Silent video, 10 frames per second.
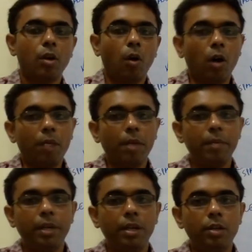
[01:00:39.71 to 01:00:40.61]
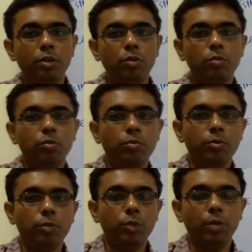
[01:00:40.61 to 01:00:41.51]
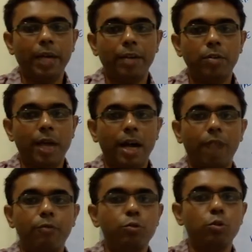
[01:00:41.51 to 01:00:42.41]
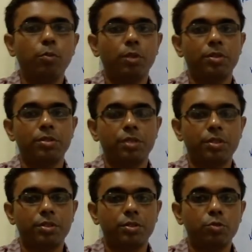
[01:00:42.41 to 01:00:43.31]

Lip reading: or maybe you like to have two processes,